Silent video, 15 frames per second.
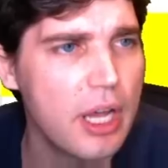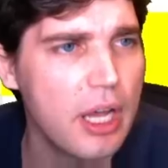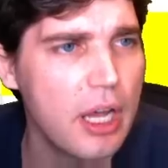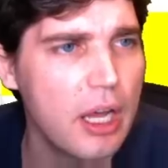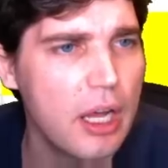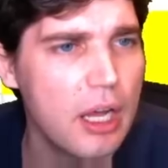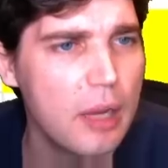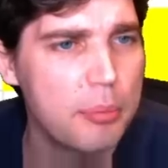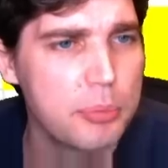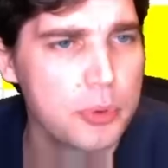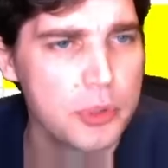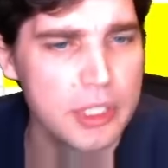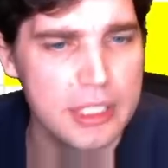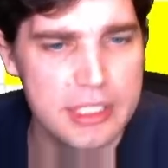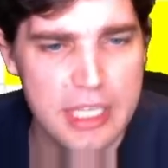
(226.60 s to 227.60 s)
uh, a
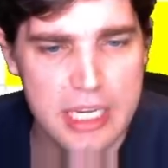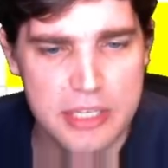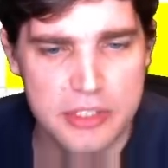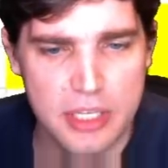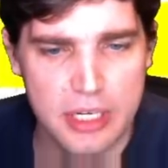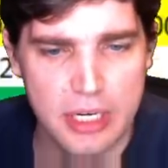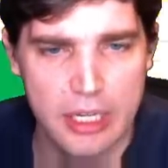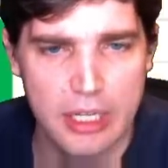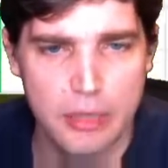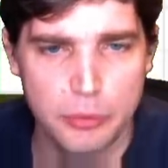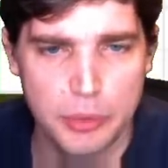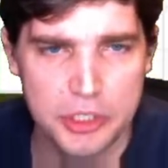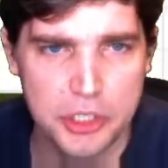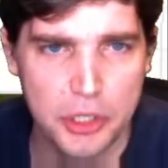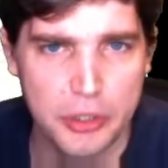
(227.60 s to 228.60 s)
pretty decent uh,
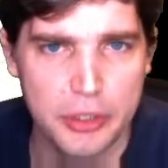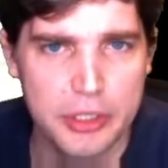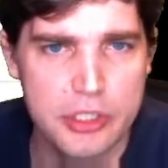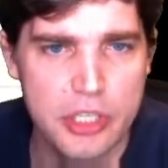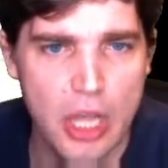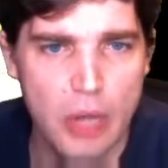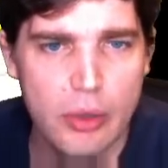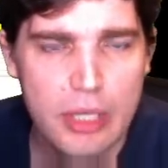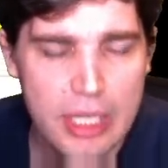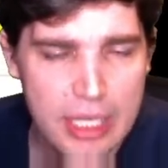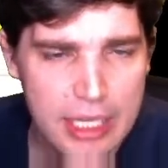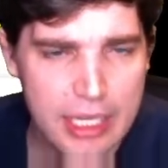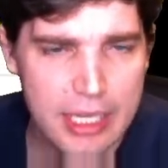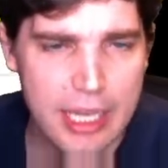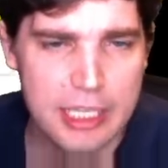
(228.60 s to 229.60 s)
return. So
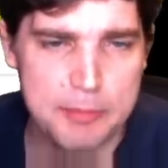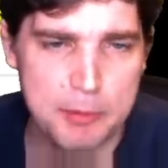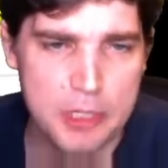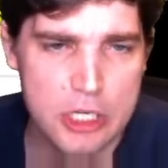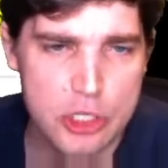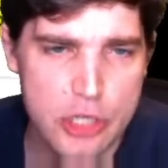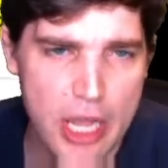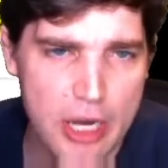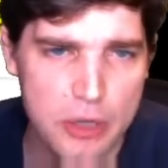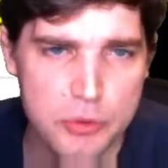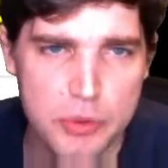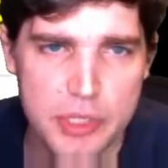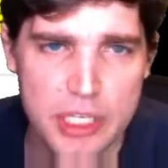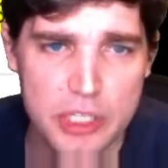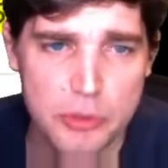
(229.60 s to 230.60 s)
EA is pretty generous
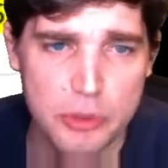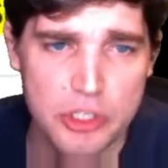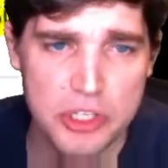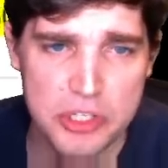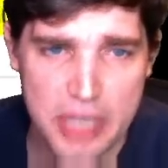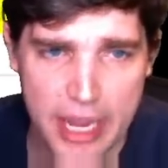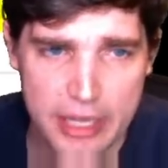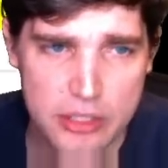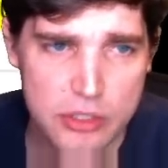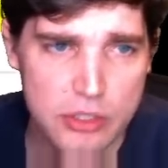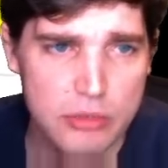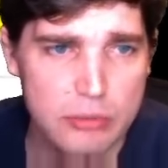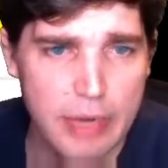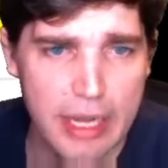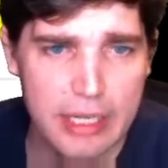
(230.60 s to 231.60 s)
with these, which is nice,
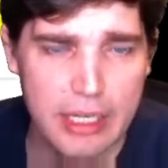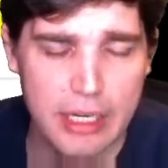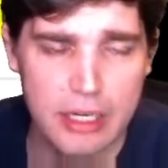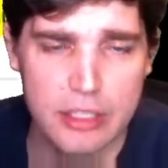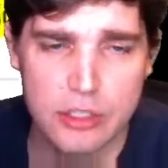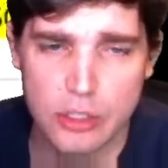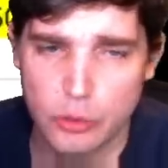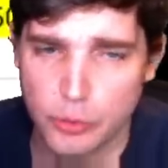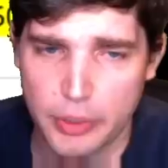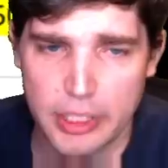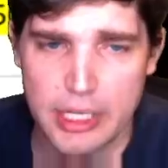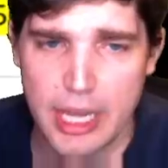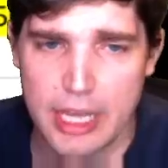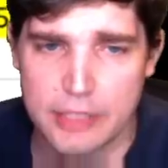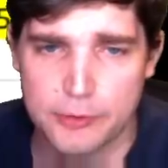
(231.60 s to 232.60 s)
right? It is really
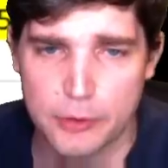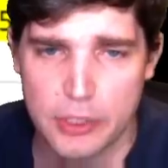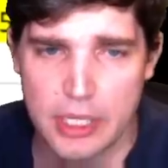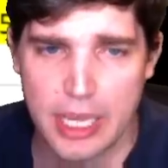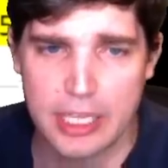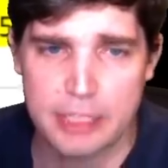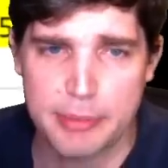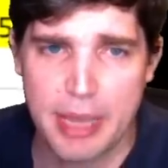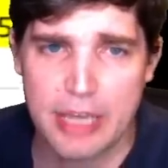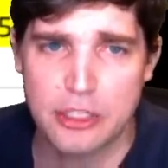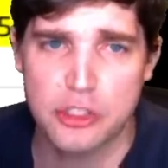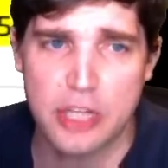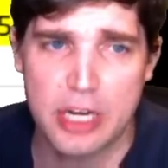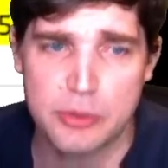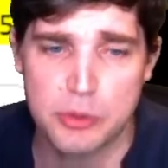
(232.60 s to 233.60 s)
nice for EA to be
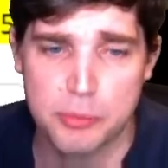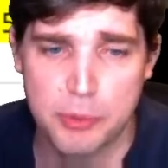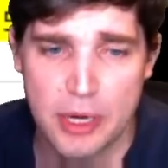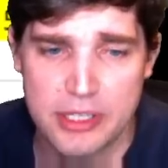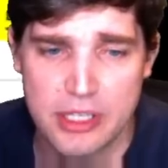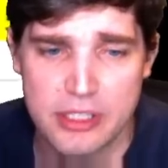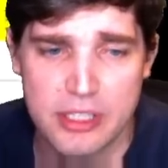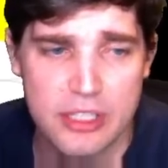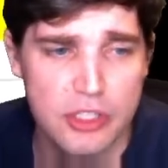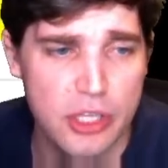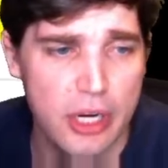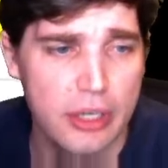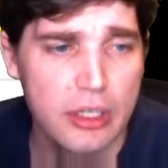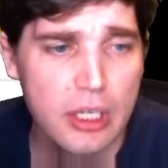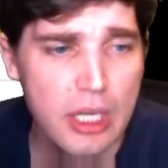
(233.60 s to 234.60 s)
actually generous with presents this
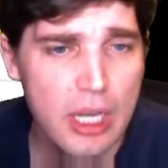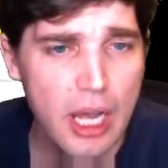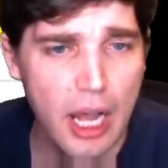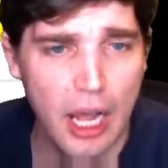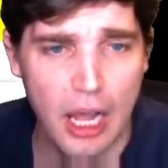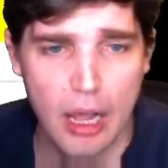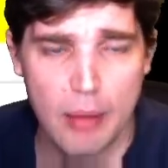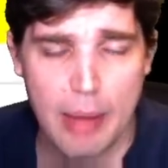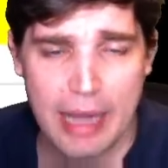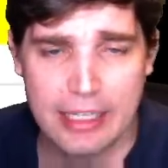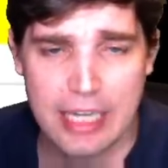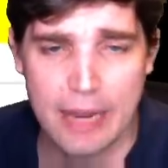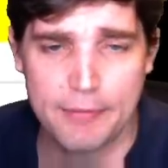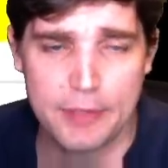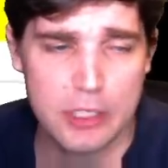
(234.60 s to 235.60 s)
year. Um, I
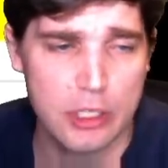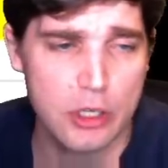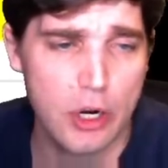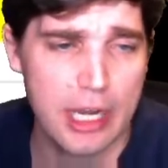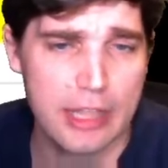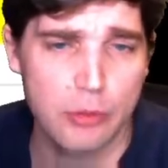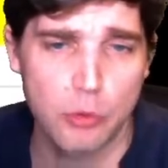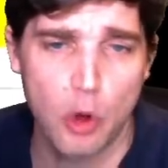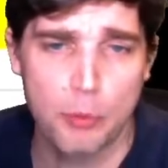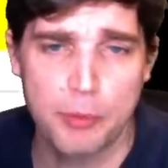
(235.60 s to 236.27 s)
definitely you don't have to roll